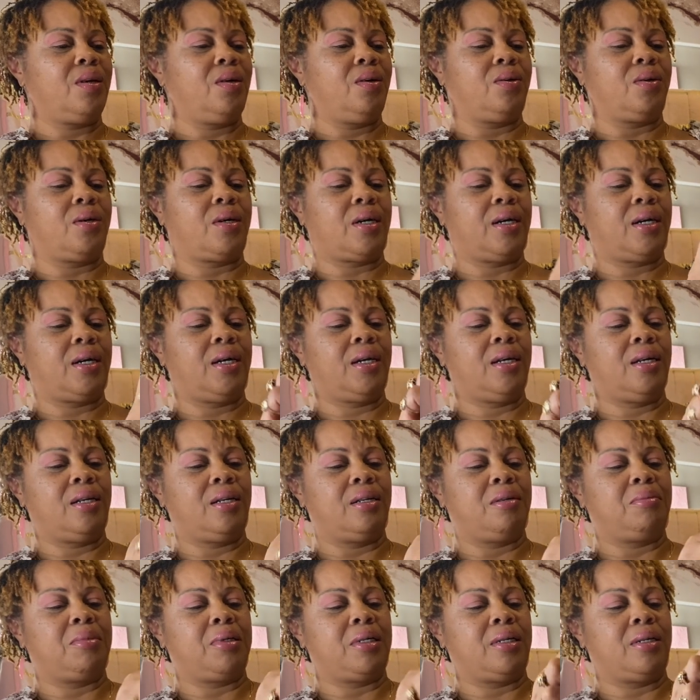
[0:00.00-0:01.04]
Okay,
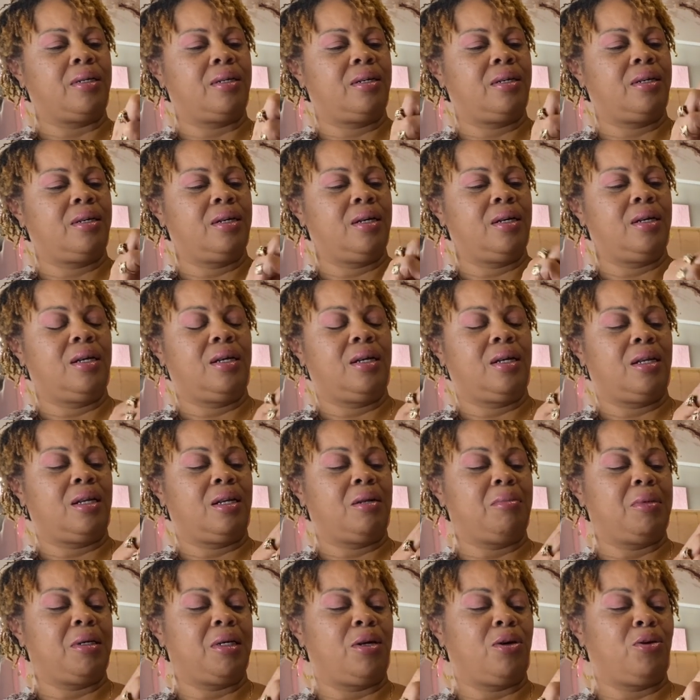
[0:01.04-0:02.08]
let me,
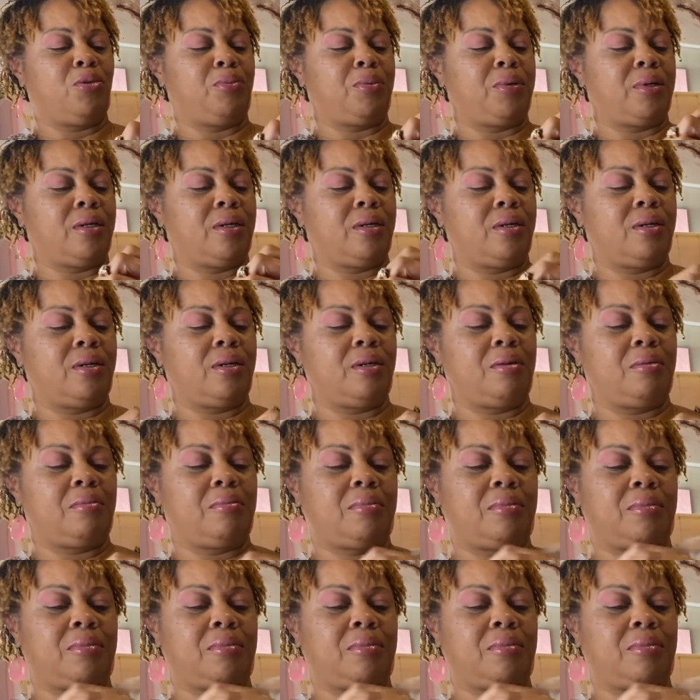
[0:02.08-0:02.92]
let me open it up.